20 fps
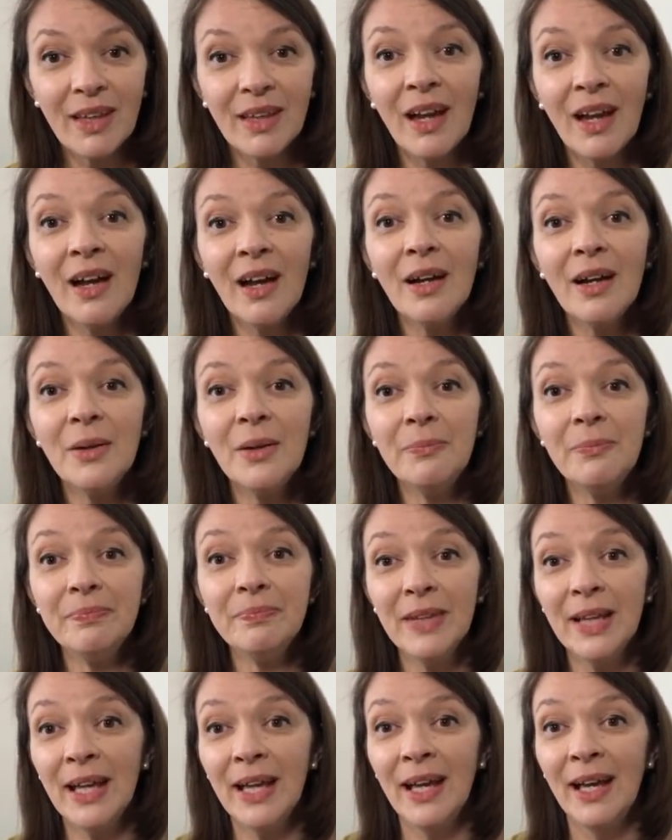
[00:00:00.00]
Um,
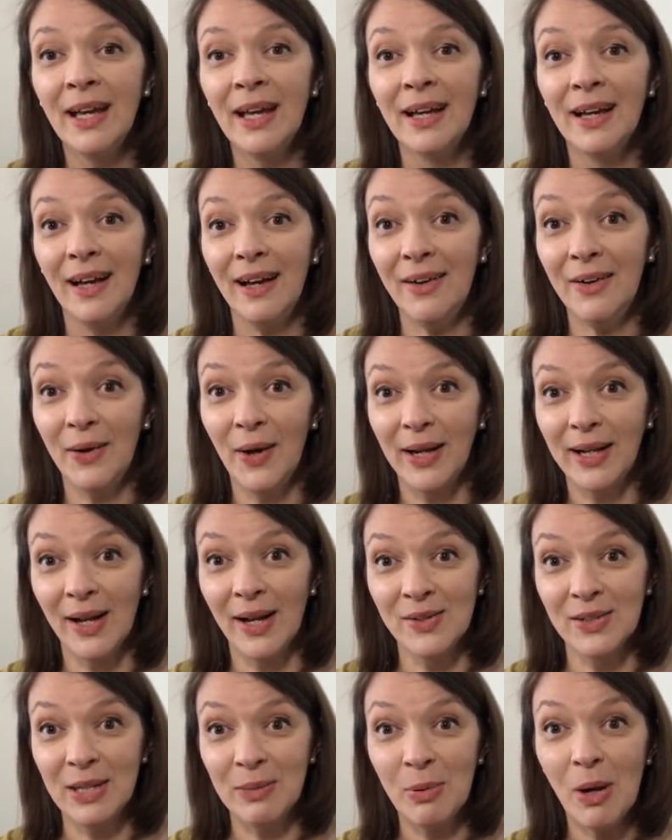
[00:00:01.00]
oh, I
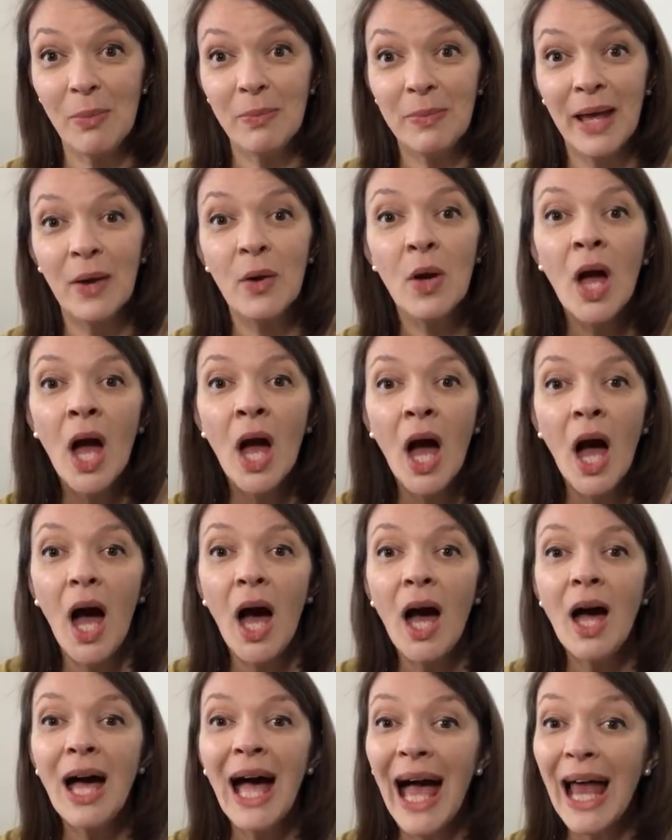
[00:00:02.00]
can't keep up now.
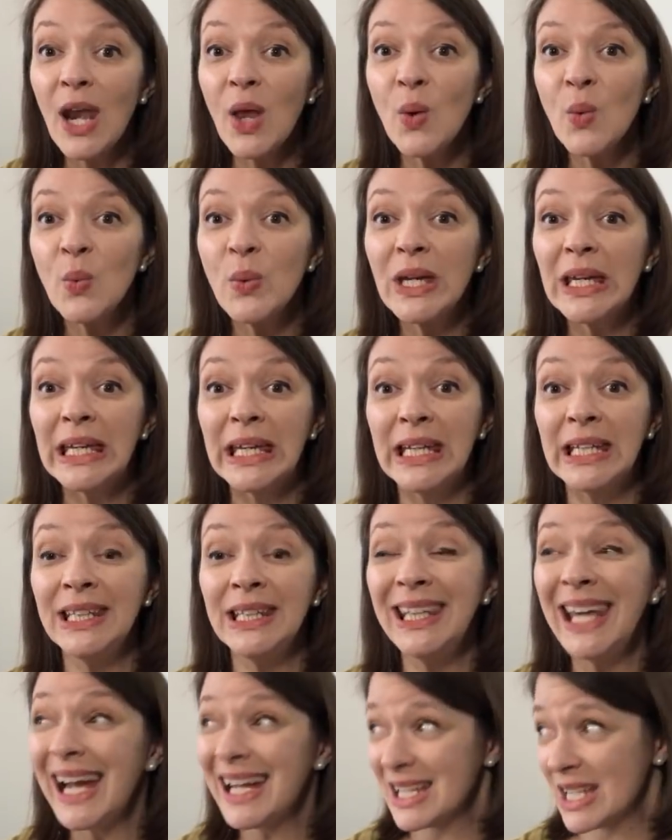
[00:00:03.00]

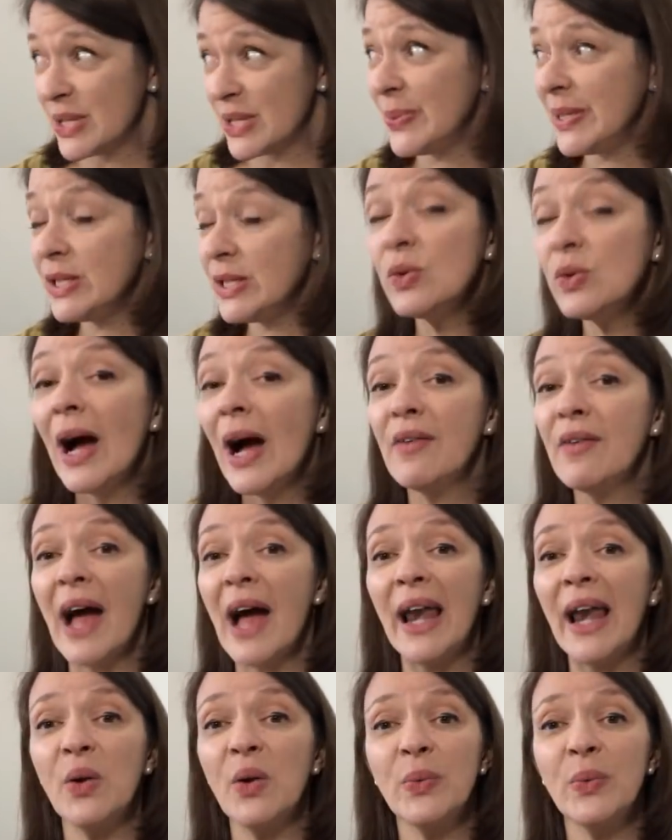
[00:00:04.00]
Halloween. Yes, we do have
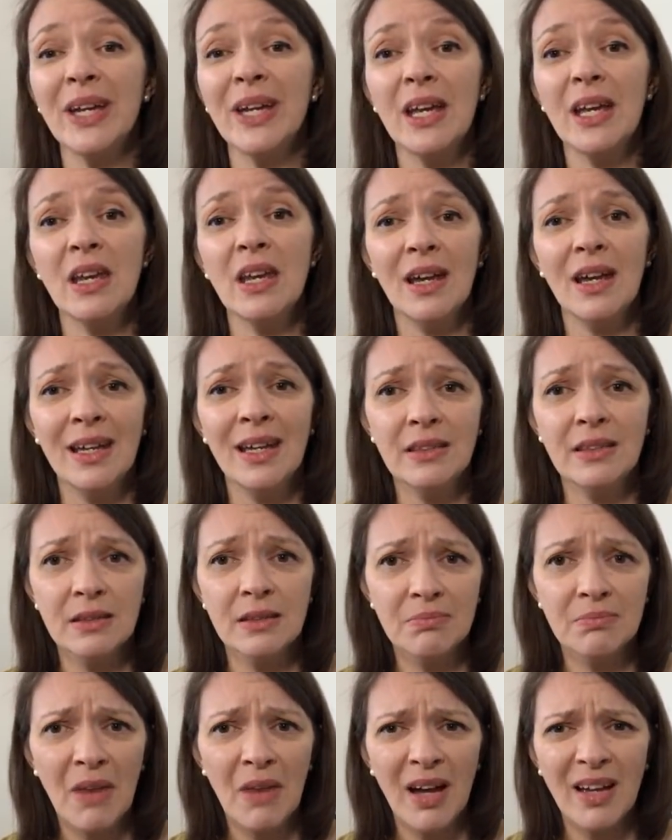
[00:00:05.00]
Halloween
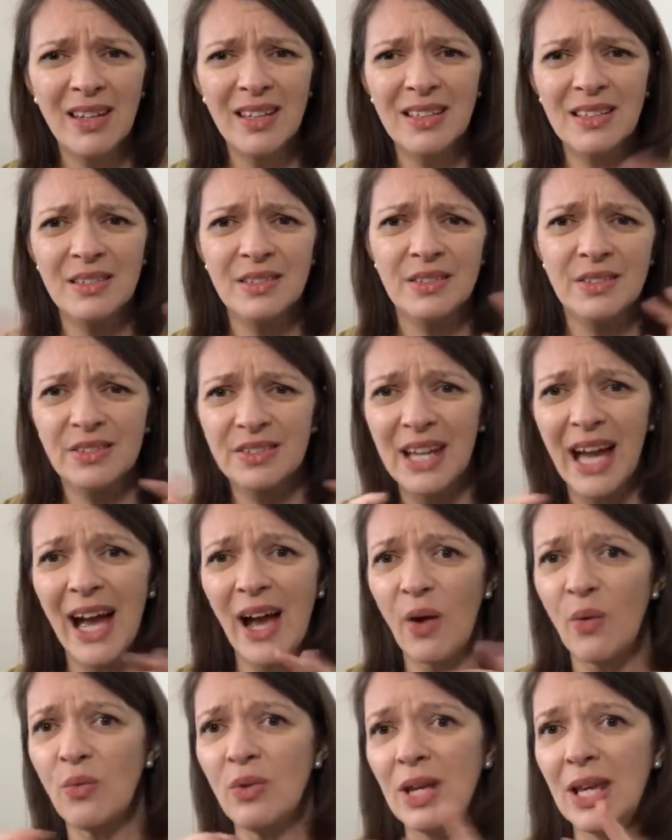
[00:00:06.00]
in my
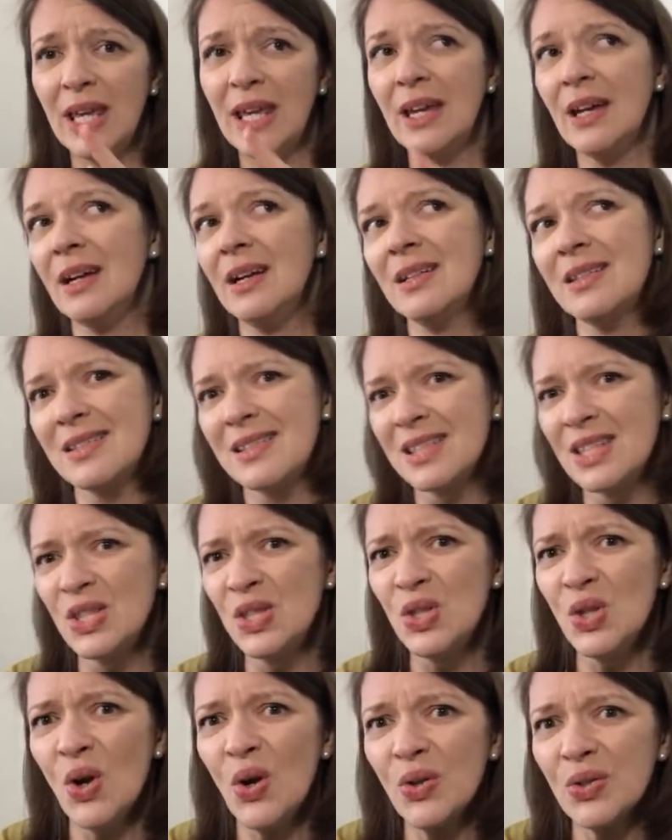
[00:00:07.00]
town here. It's
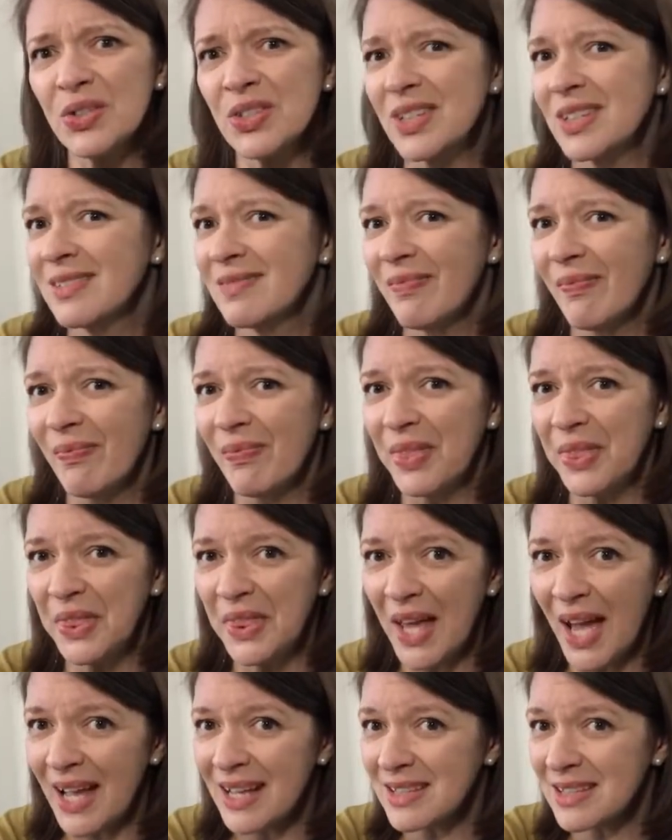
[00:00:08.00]
not
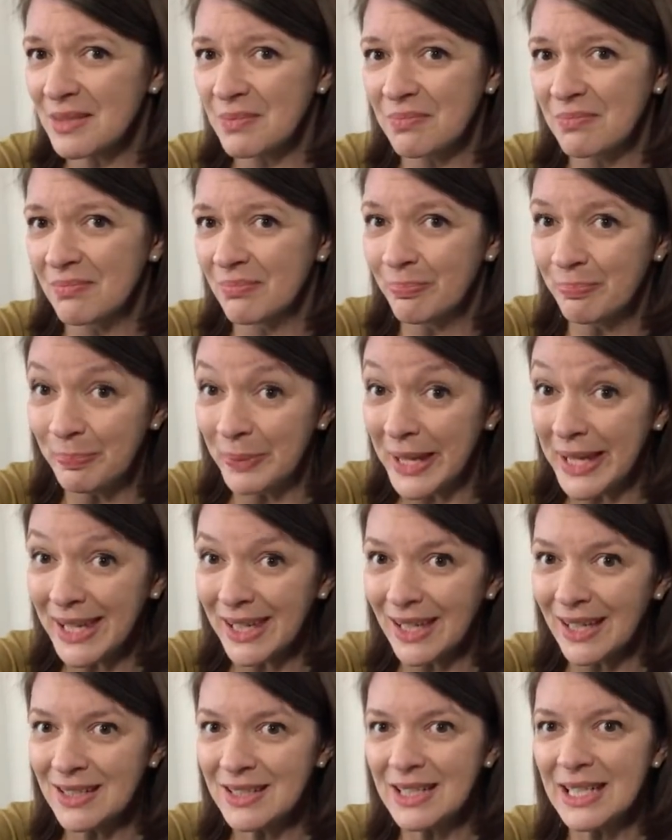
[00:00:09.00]
that big
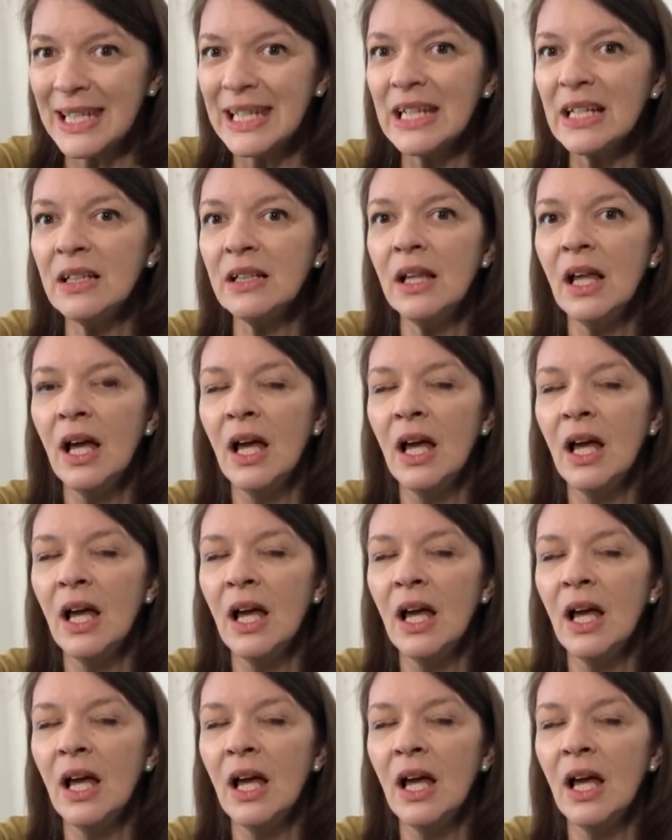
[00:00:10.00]
a deal.